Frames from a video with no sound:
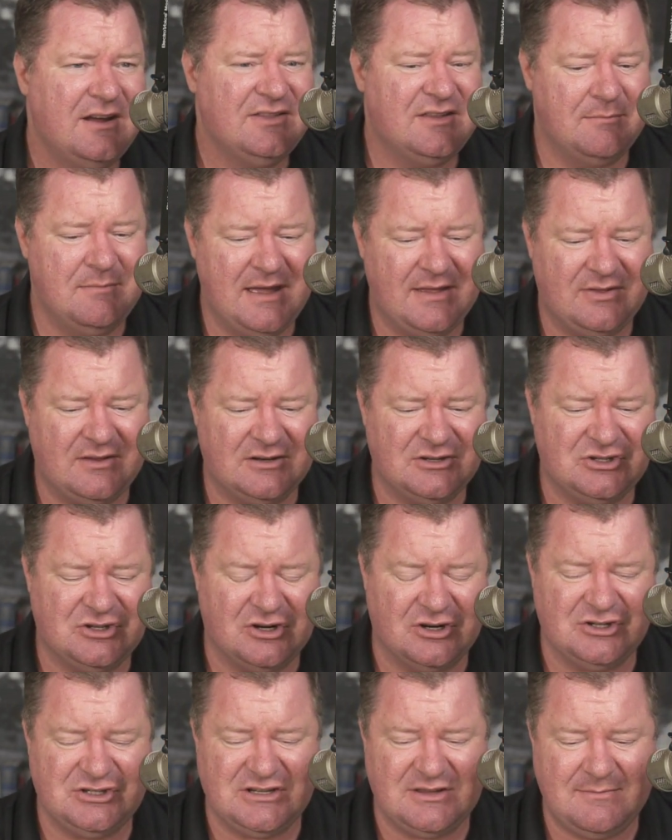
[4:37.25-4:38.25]
The Methodist
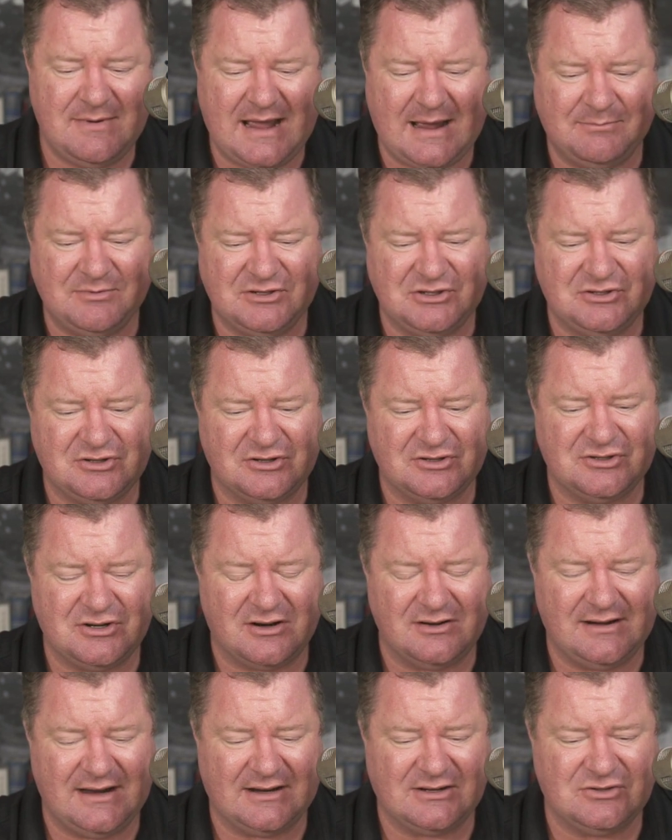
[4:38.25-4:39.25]
Church and the Baptist Church
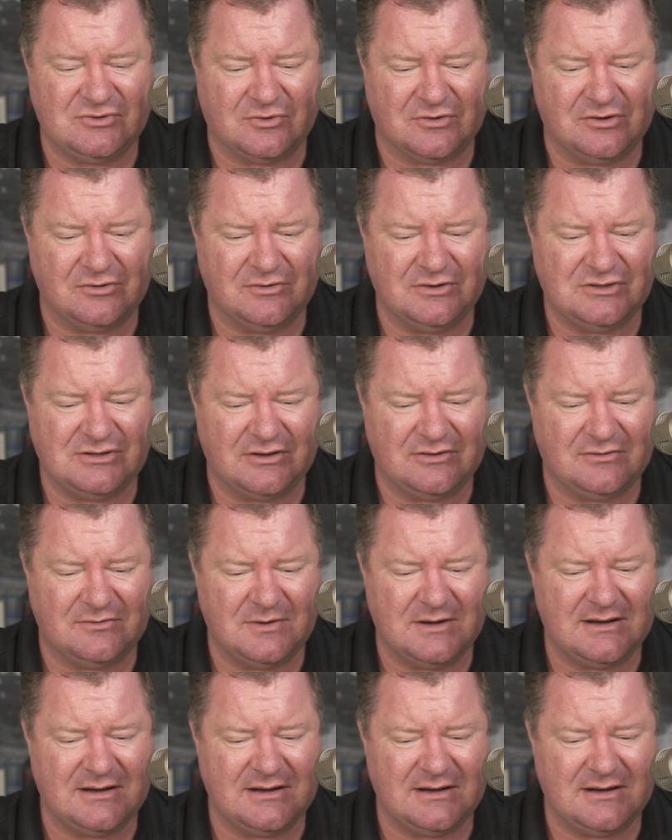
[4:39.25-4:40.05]
are next door to each other.